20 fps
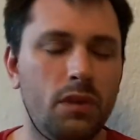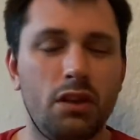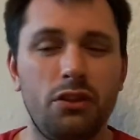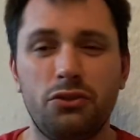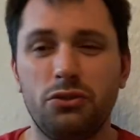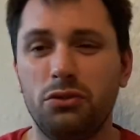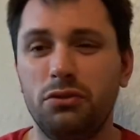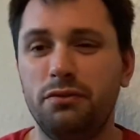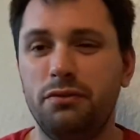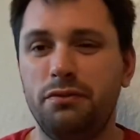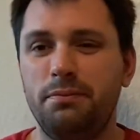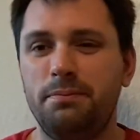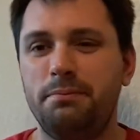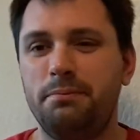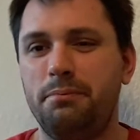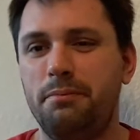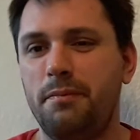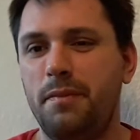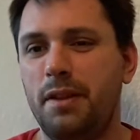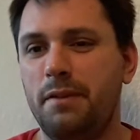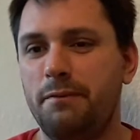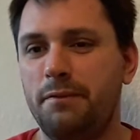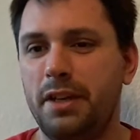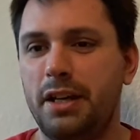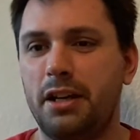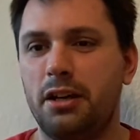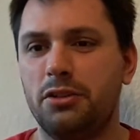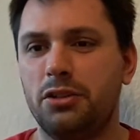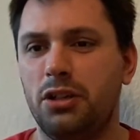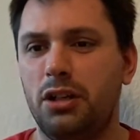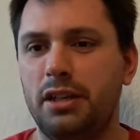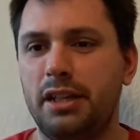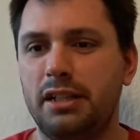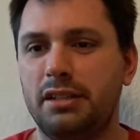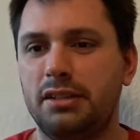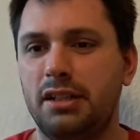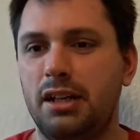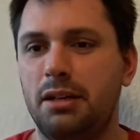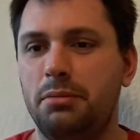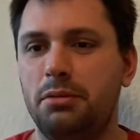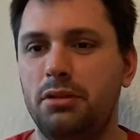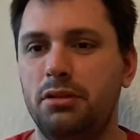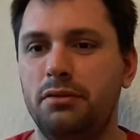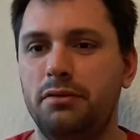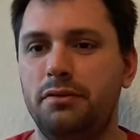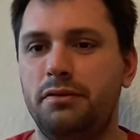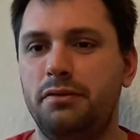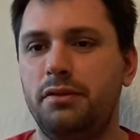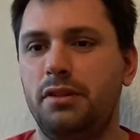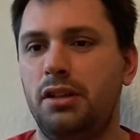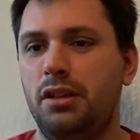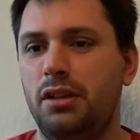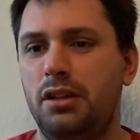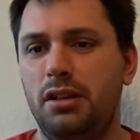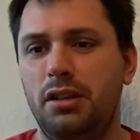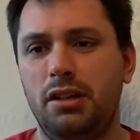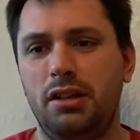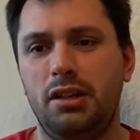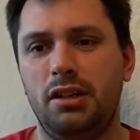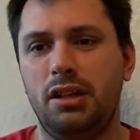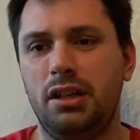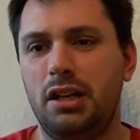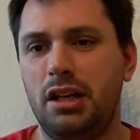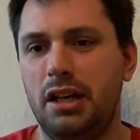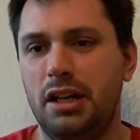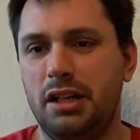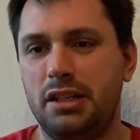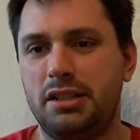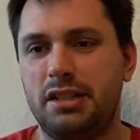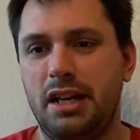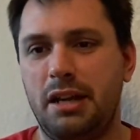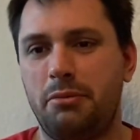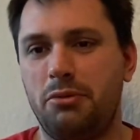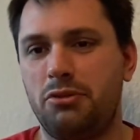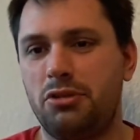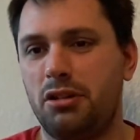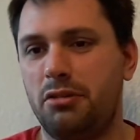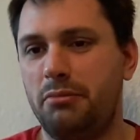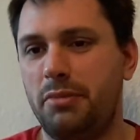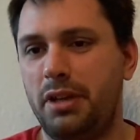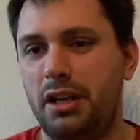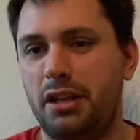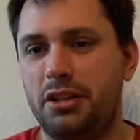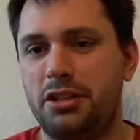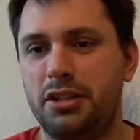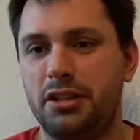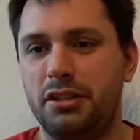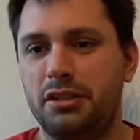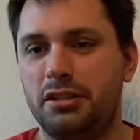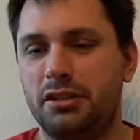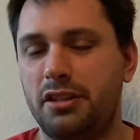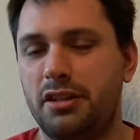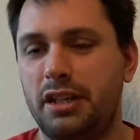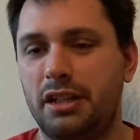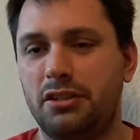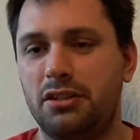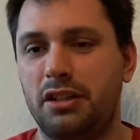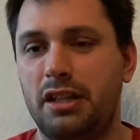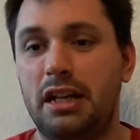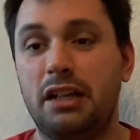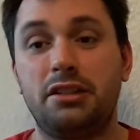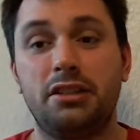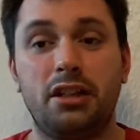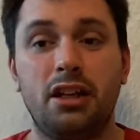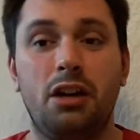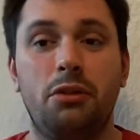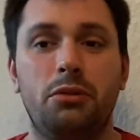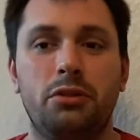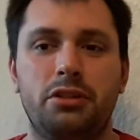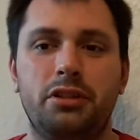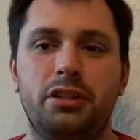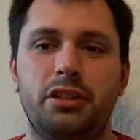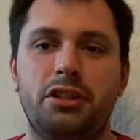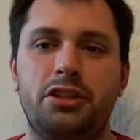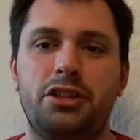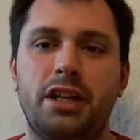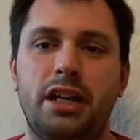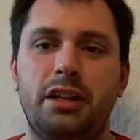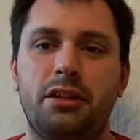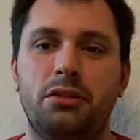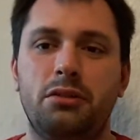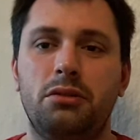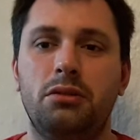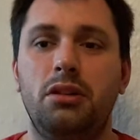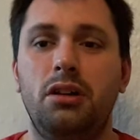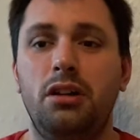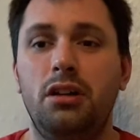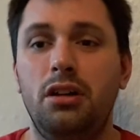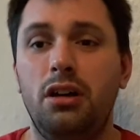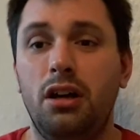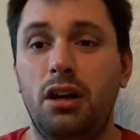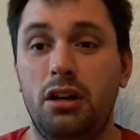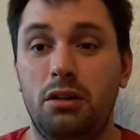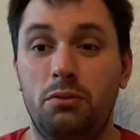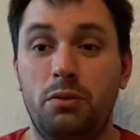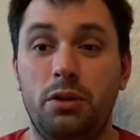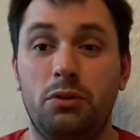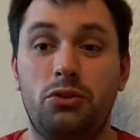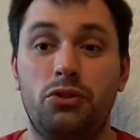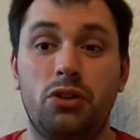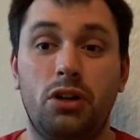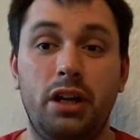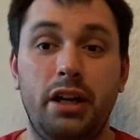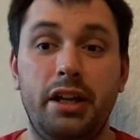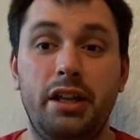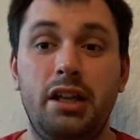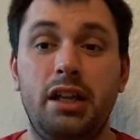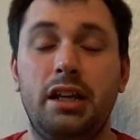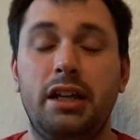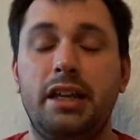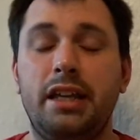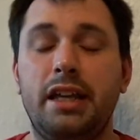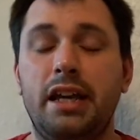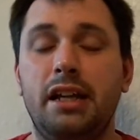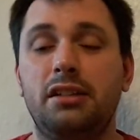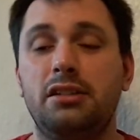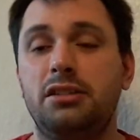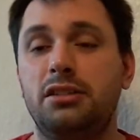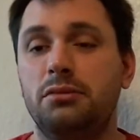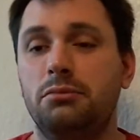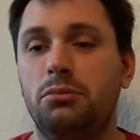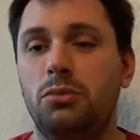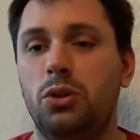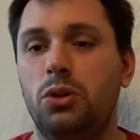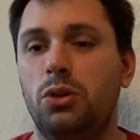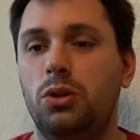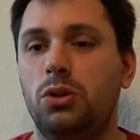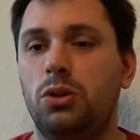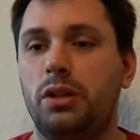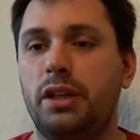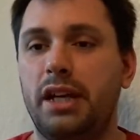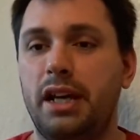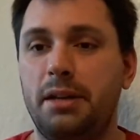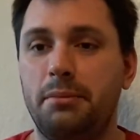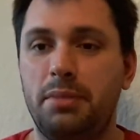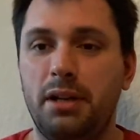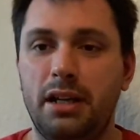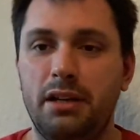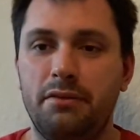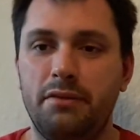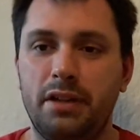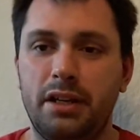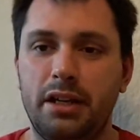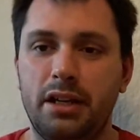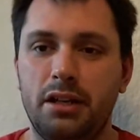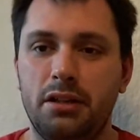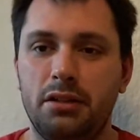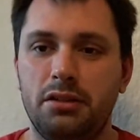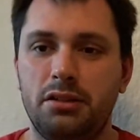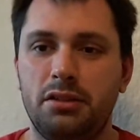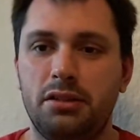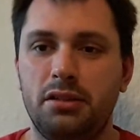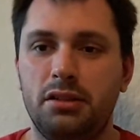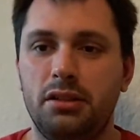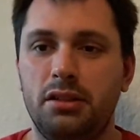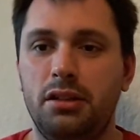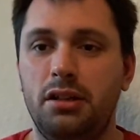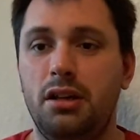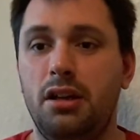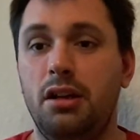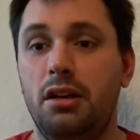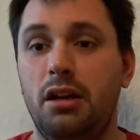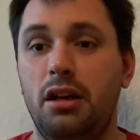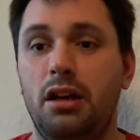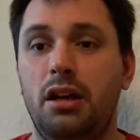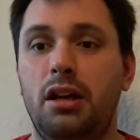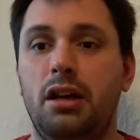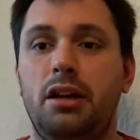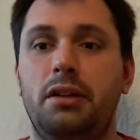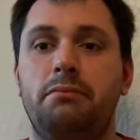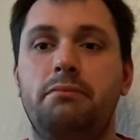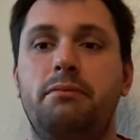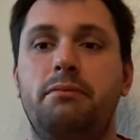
sort of videos like this up of tabletop miniatures and things like that to go onto the channel. I will try again some more gameplay videos. I